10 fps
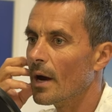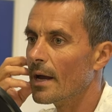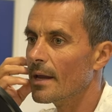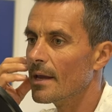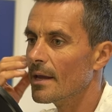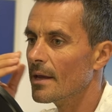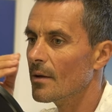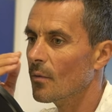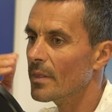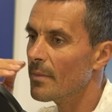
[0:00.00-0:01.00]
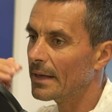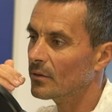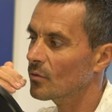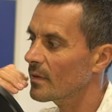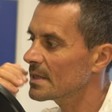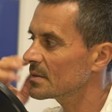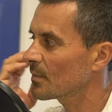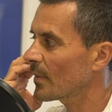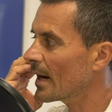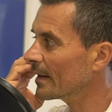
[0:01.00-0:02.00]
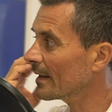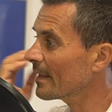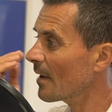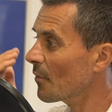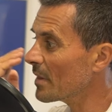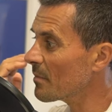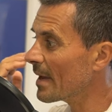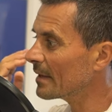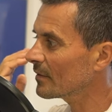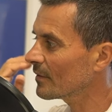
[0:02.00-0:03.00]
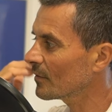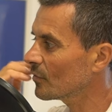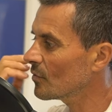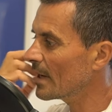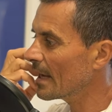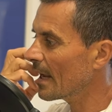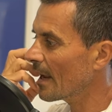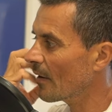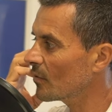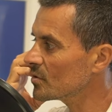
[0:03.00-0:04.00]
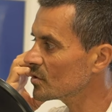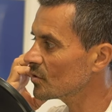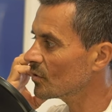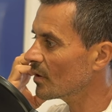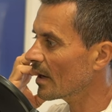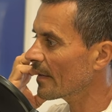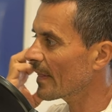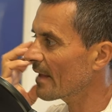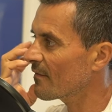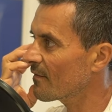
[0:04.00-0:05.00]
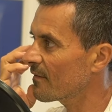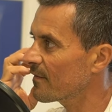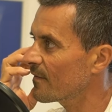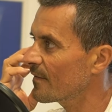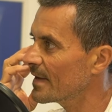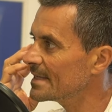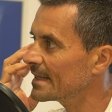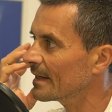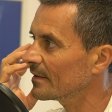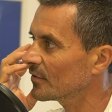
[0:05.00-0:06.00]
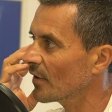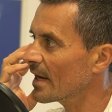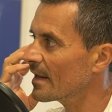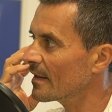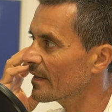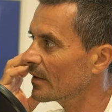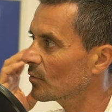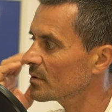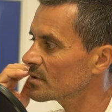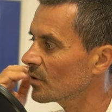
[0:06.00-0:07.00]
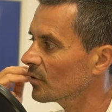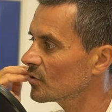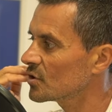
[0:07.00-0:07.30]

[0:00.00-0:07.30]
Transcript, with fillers: I went back to this part, and I went back to a, uh, also a physical training that was not